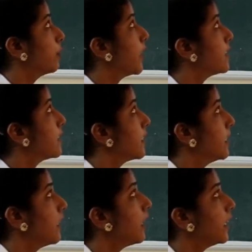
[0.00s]
You can
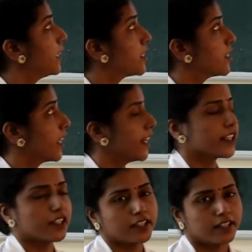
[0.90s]
see the intrinsic and
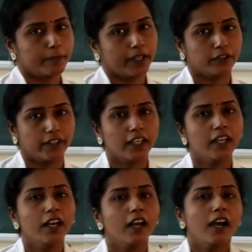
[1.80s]
extrinsic pathway.
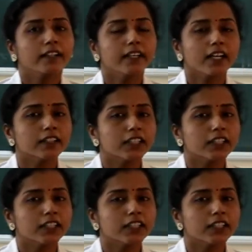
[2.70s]
There are